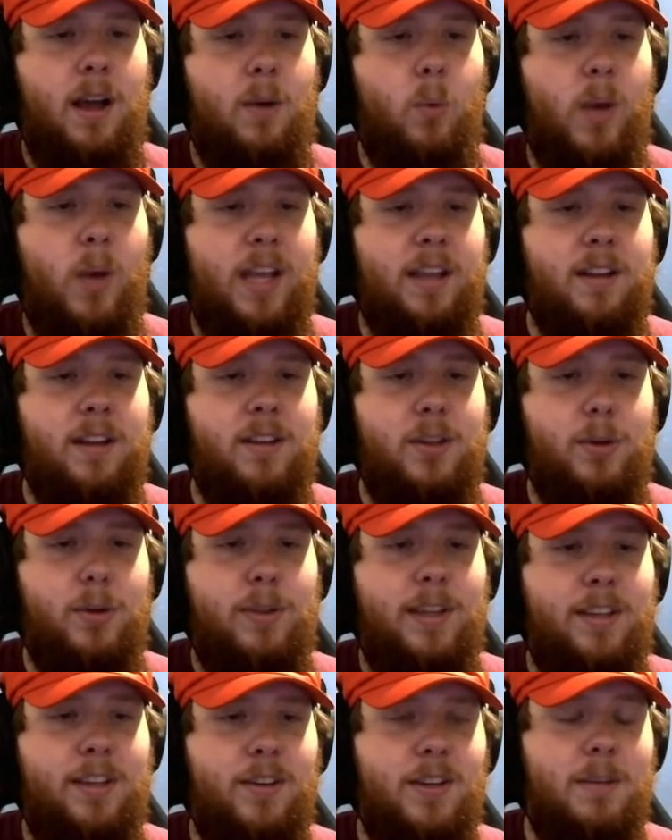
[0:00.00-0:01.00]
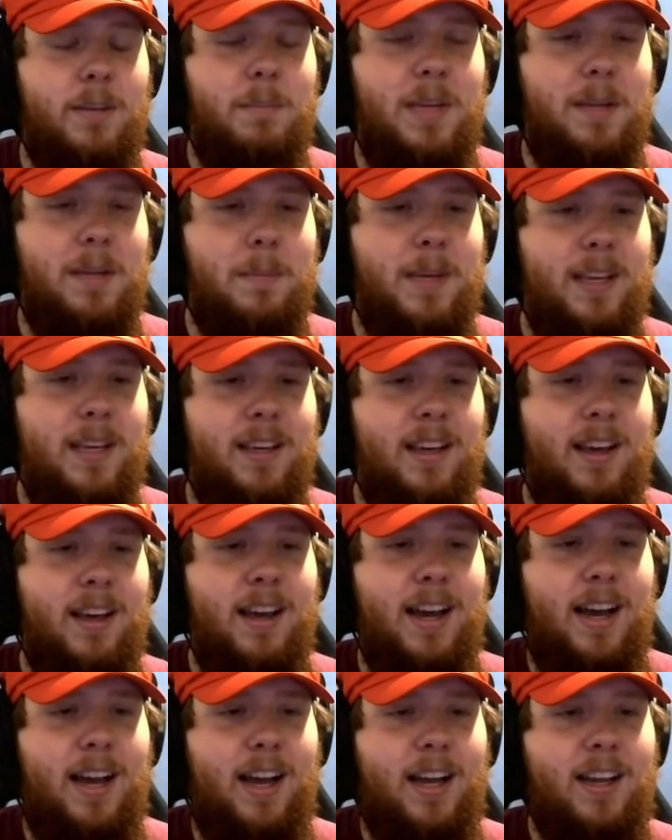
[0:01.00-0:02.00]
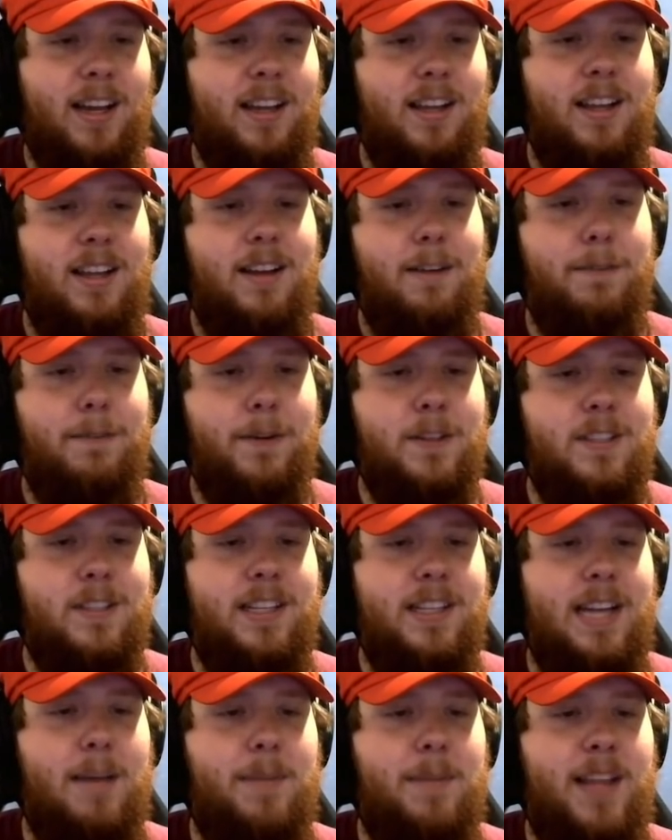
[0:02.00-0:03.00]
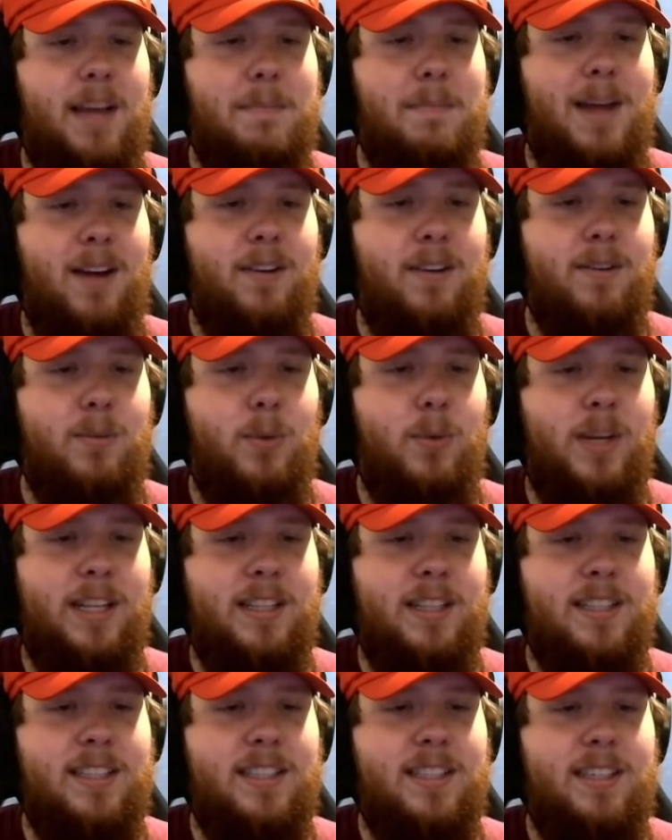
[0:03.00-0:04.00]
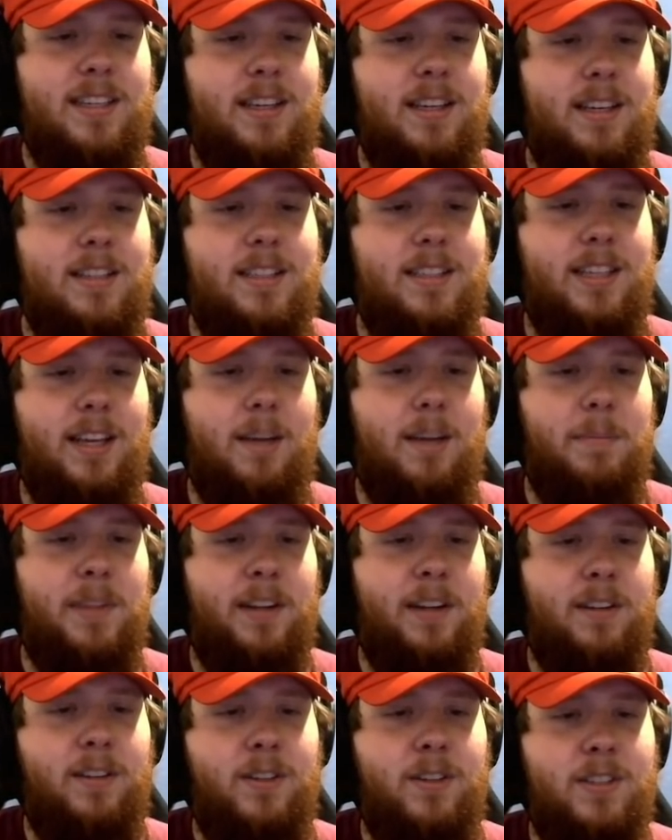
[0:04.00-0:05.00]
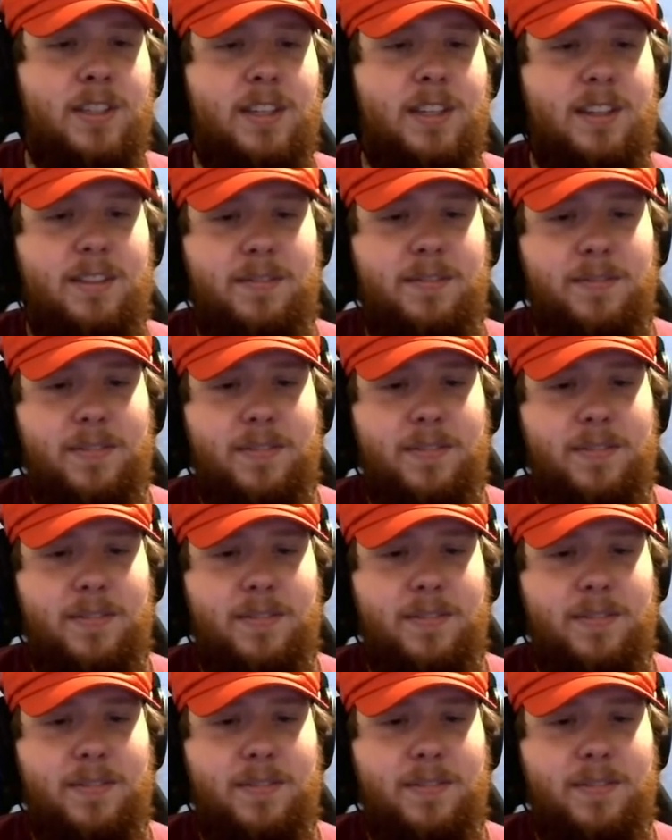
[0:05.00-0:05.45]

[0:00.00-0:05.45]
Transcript: Wait, you think you can beat me? Ha! First to the top of that mountain wins. See you up there, loser.